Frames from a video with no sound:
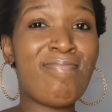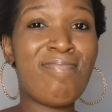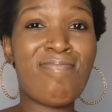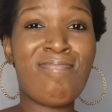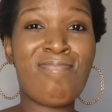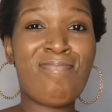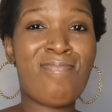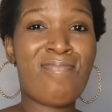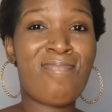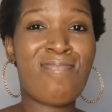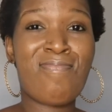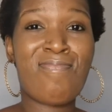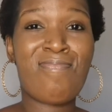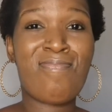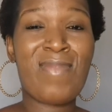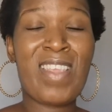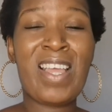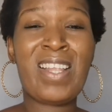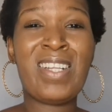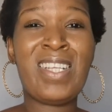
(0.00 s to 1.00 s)

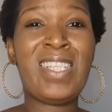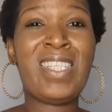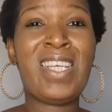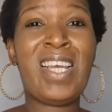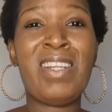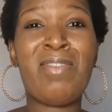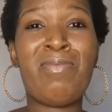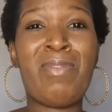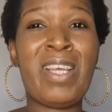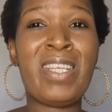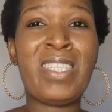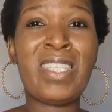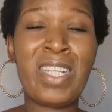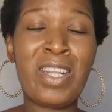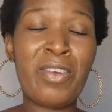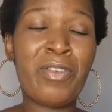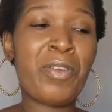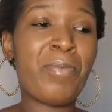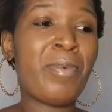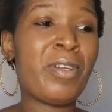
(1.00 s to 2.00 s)
I need to add
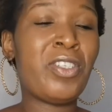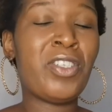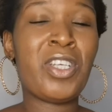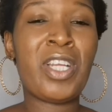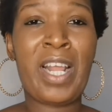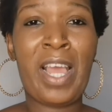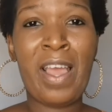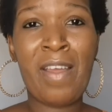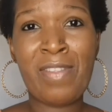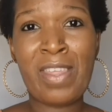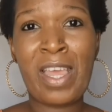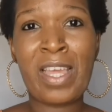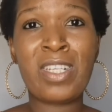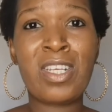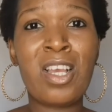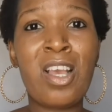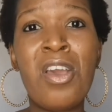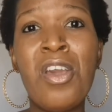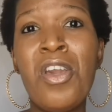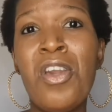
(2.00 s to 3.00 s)
celery, but you can have that.
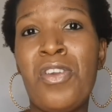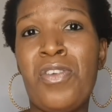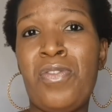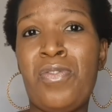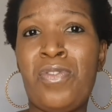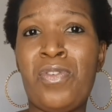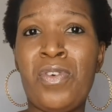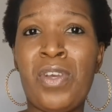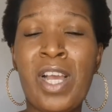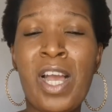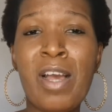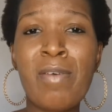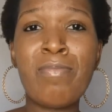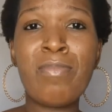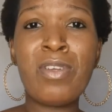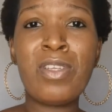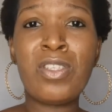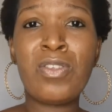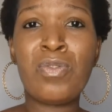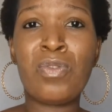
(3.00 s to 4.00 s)
Your
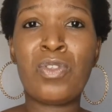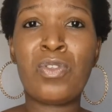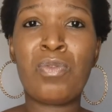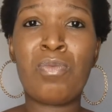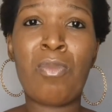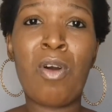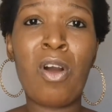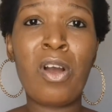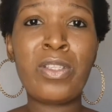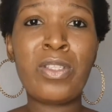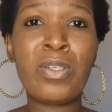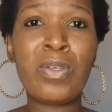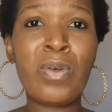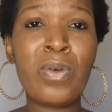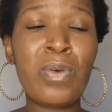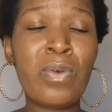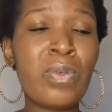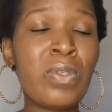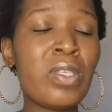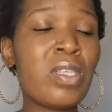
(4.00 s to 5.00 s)
cucumbers, your
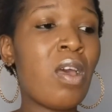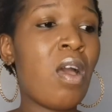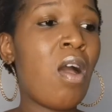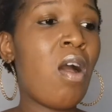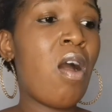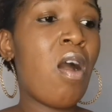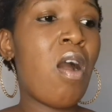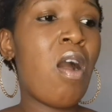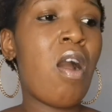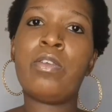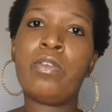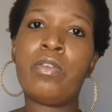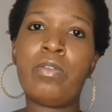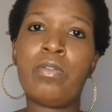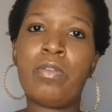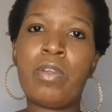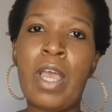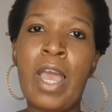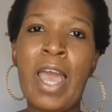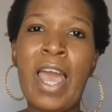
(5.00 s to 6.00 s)
tomatoes,
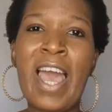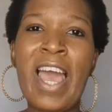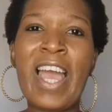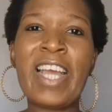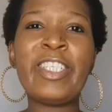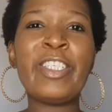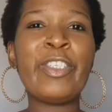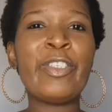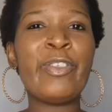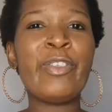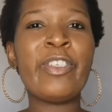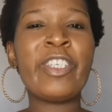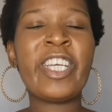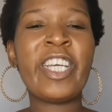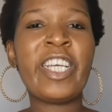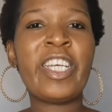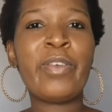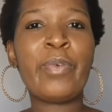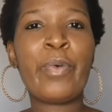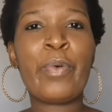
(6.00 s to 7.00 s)
and you
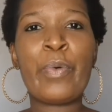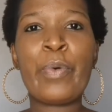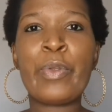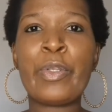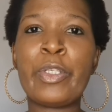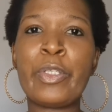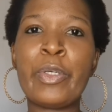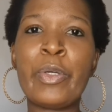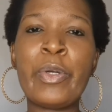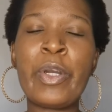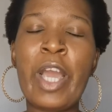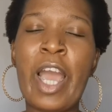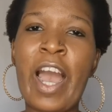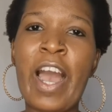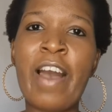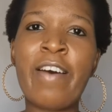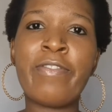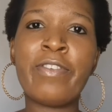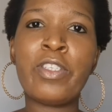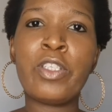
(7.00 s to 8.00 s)
can also
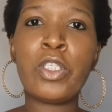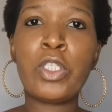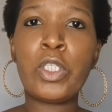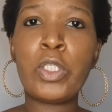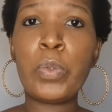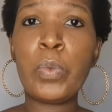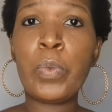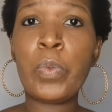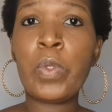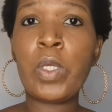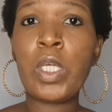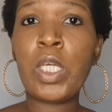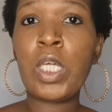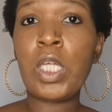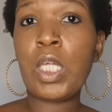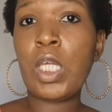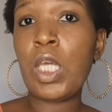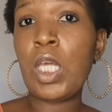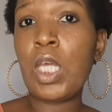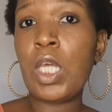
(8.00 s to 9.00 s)
have
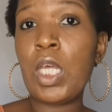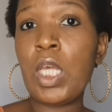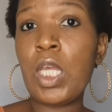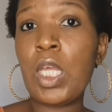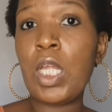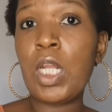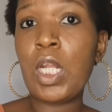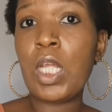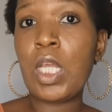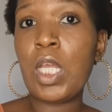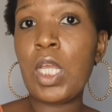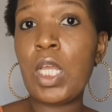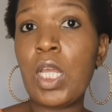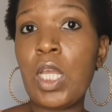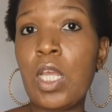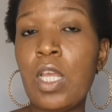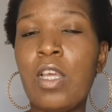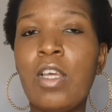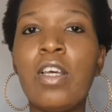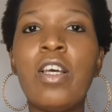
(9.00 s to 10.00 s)

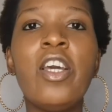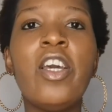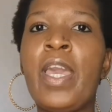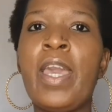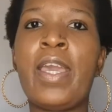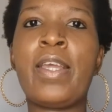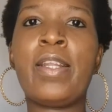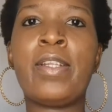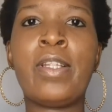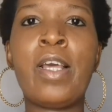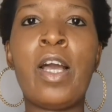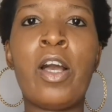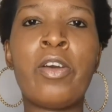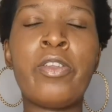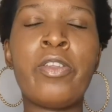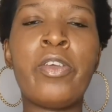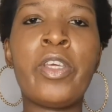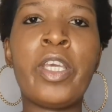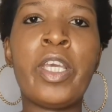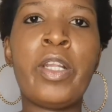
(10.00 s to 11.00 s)
zucchini. Okay, now
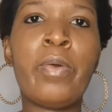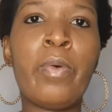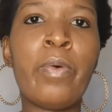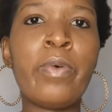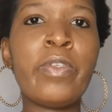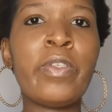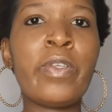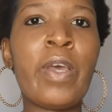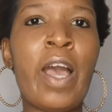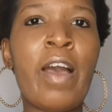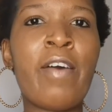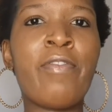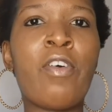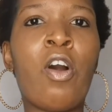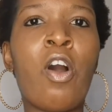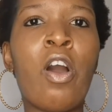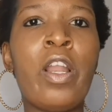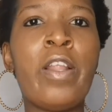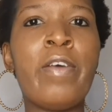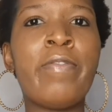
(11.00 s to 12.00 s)
you can also have
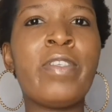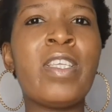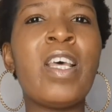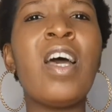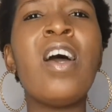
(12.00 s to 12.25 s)
olives.